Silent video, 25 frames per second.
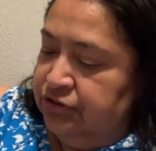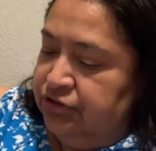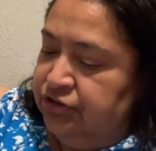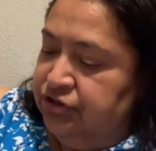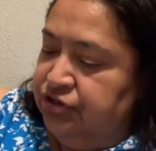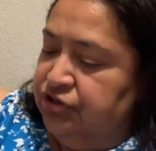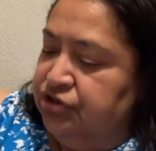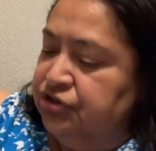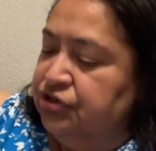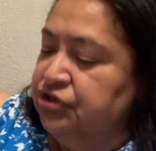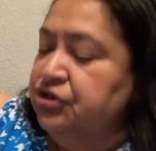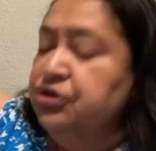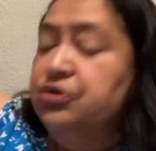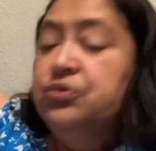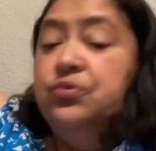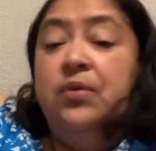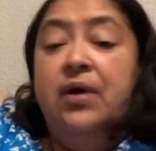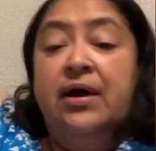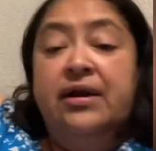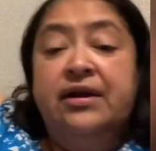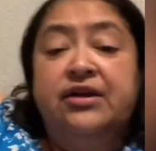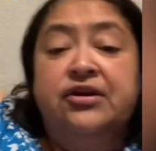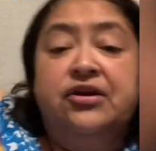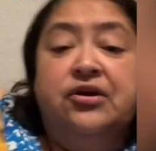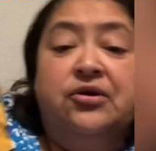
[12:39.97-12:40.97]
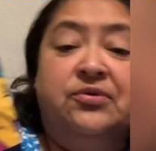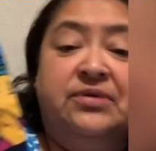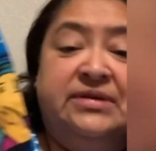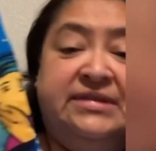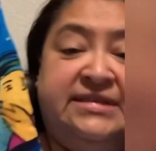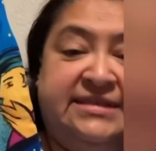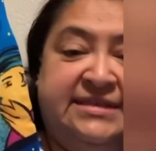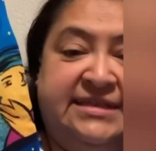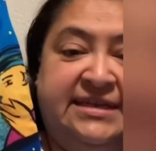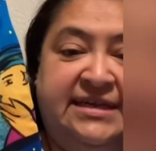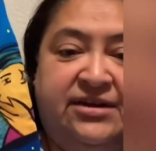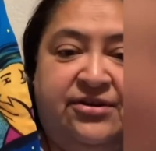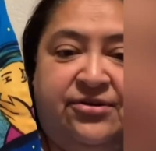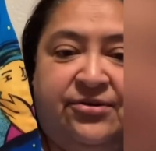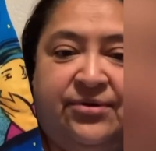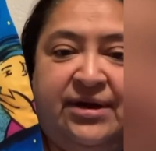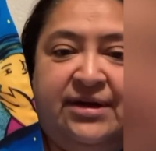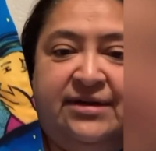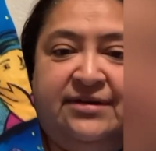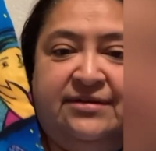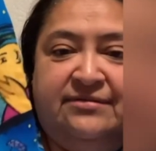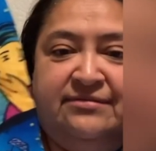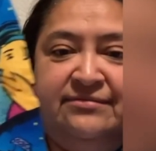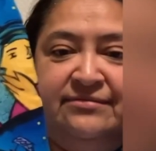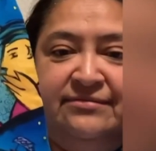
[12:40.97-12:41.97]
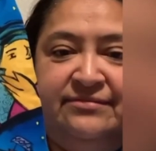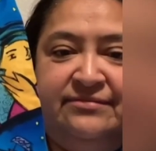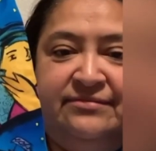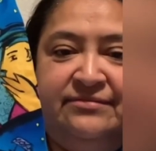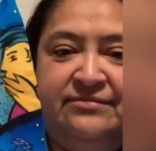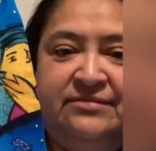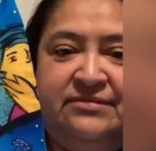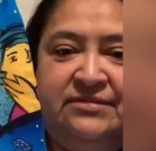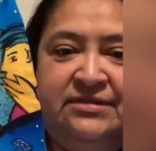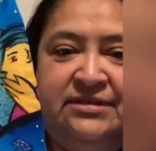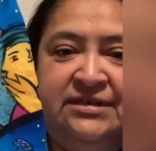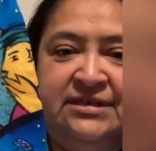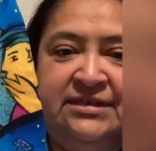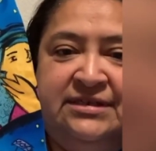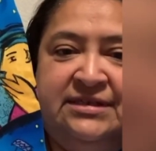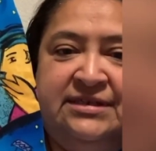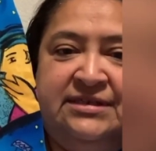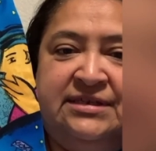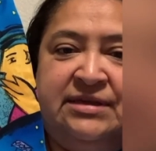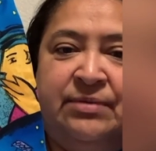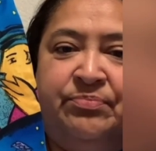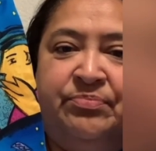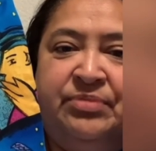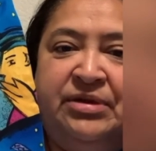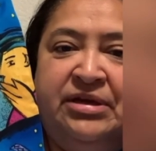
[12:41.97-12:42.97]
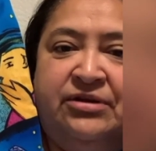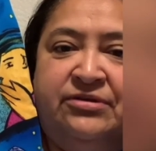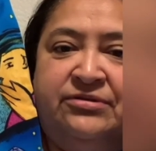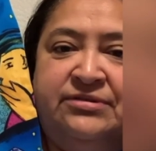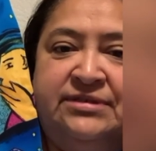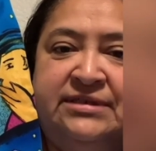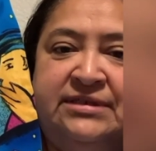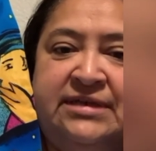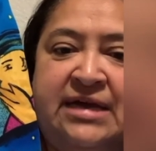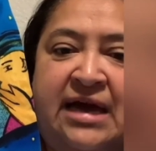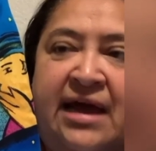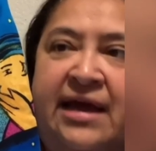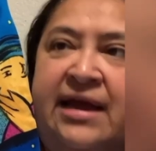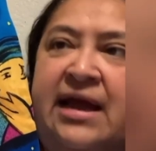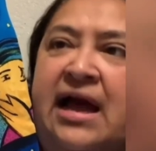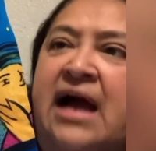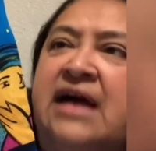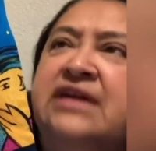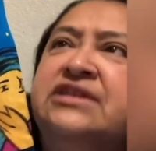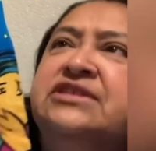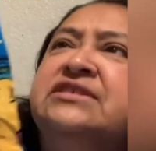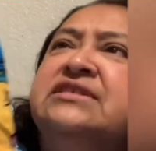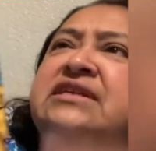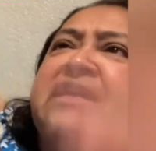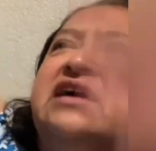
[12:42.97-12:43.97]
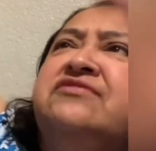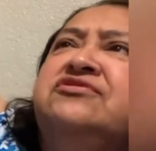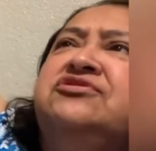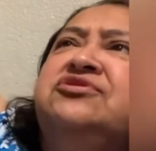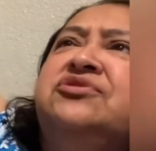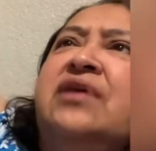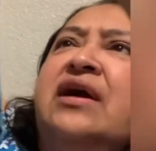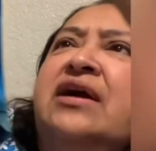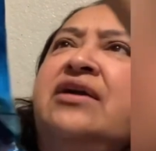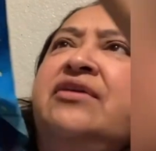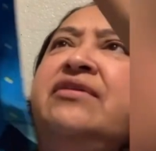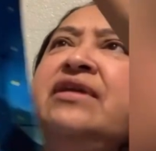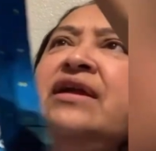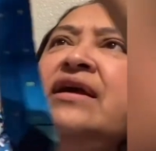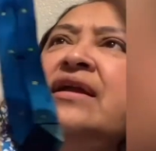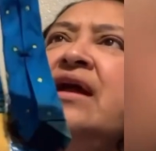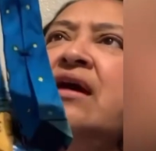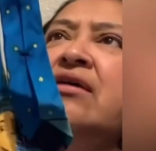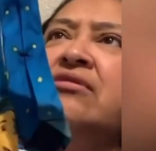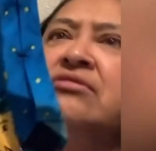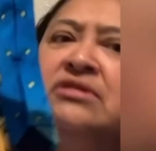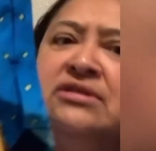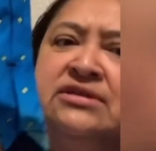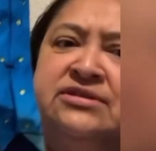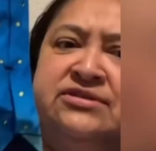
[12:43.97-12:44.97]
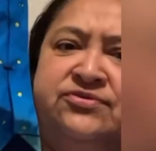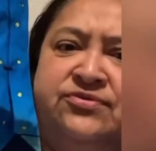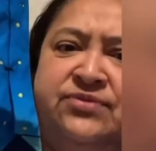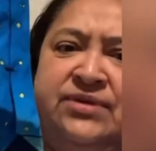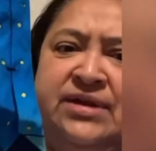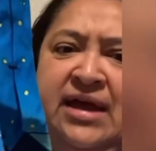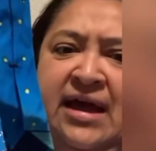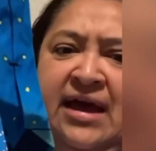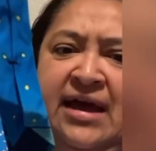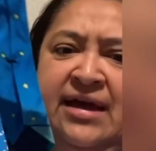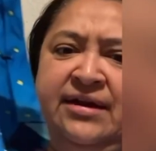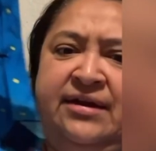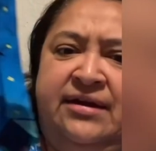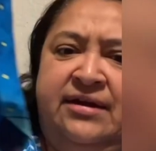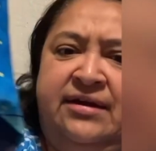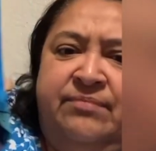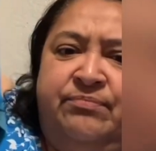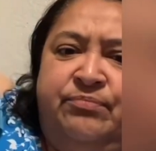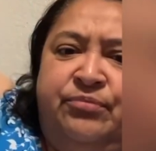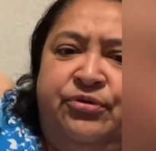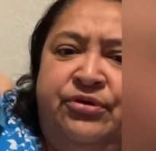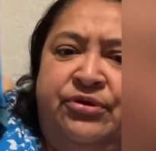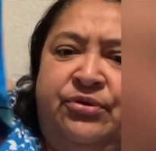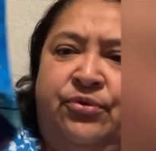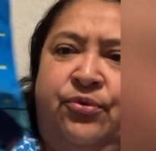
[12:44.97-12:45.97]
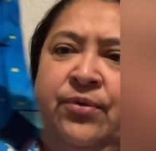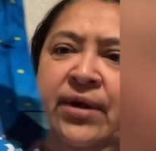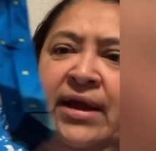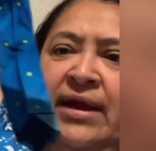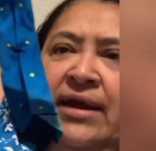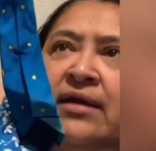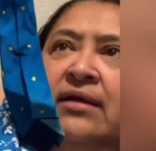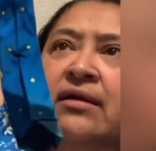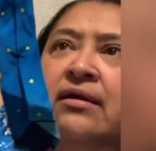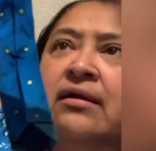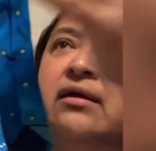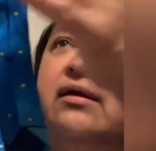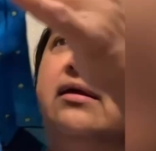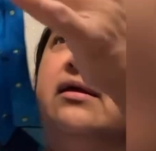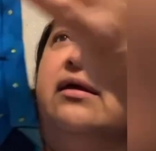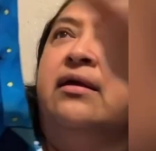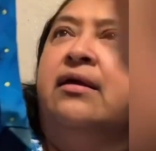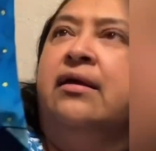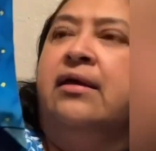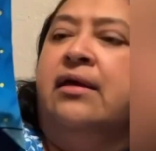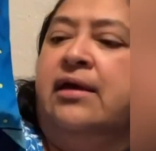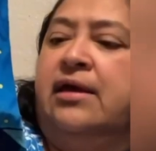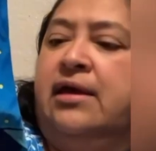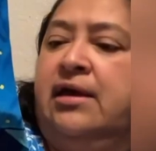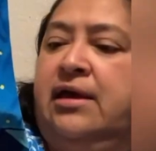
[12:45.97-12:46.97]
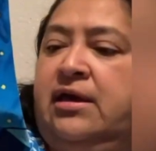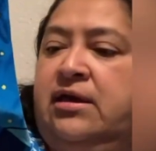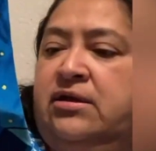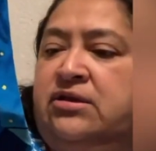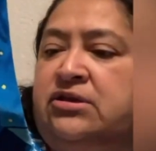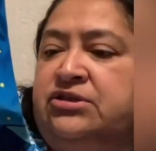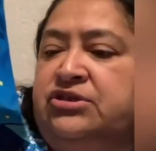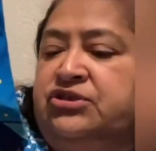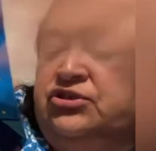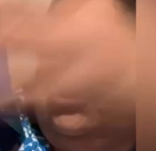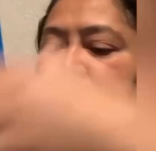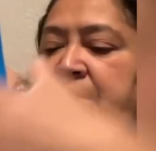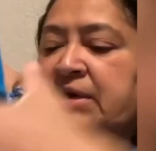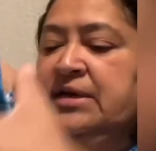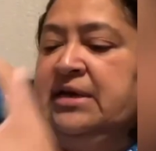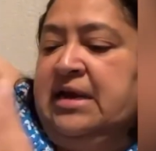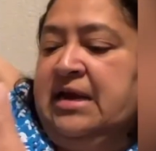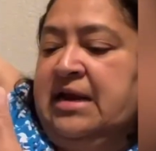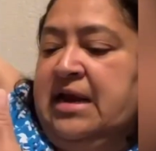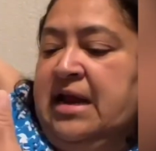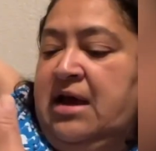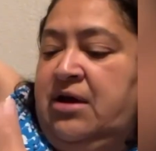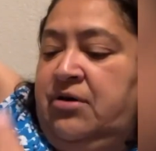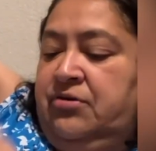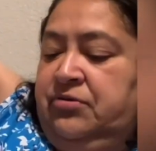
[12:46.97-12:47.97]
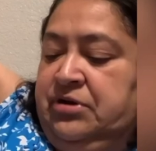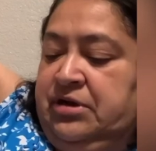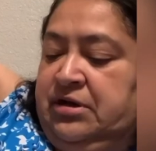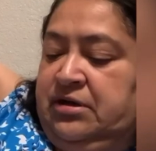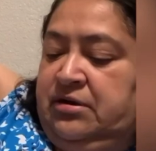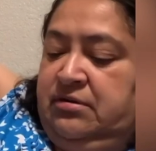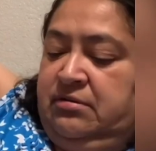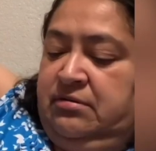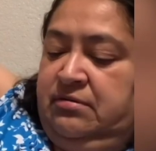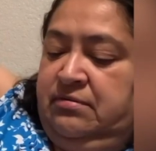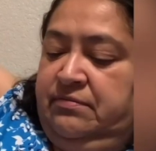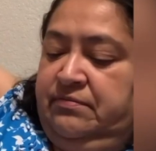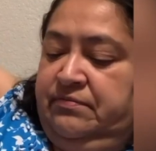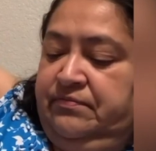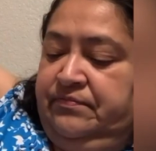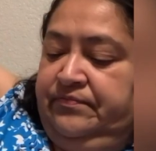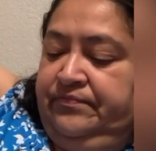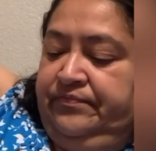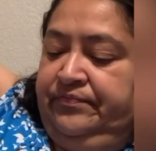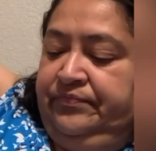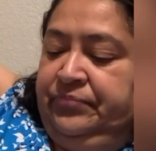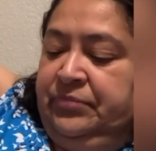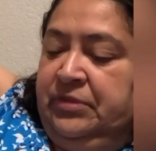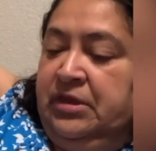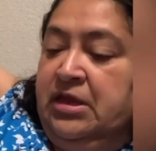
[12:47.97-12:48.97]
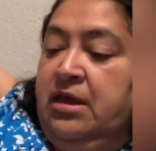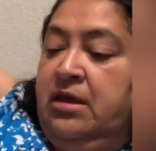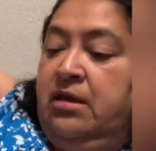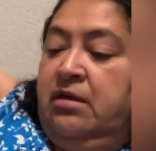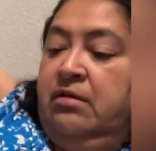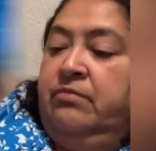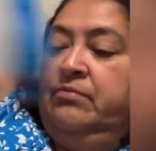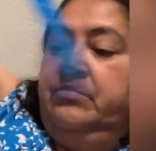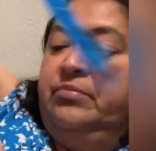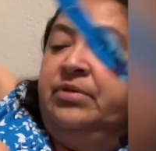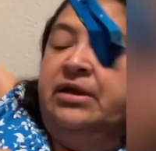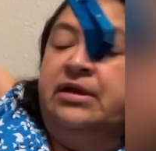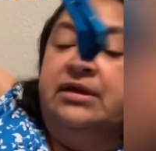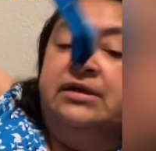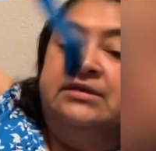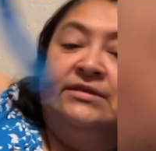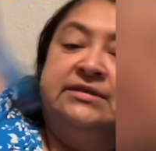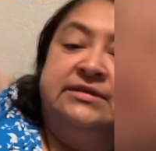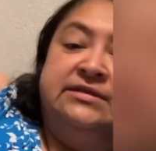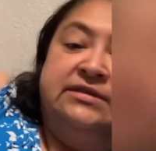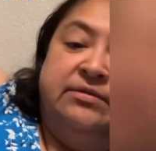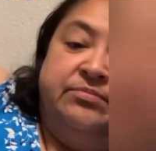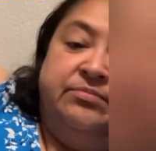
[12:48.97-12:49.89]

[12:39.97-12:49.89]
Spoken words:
Do you want to know a secret? This is a Beatles tie. I just have to iron it out because we had it put away and straighten it out. But it's the